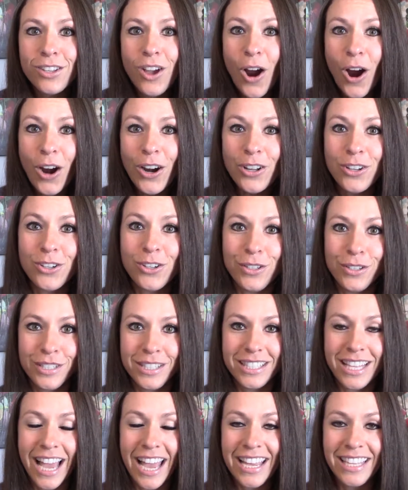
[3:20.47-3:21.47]
article
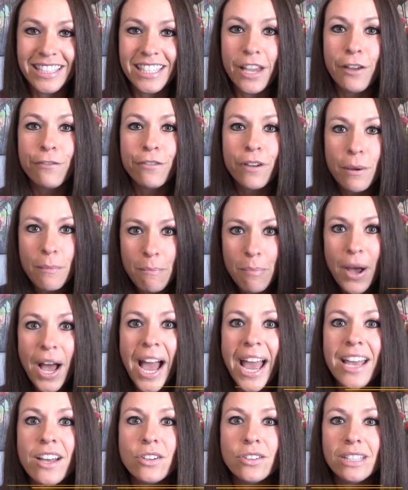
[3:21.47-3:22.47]
sites have
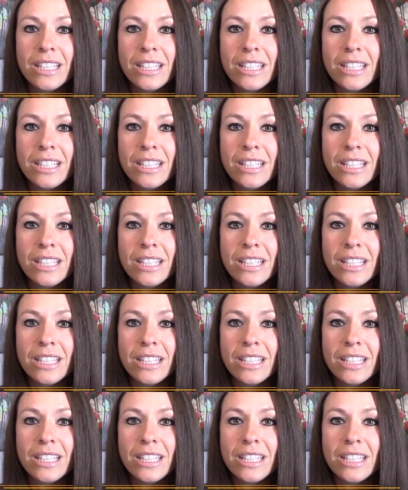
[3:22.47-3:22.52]
compiled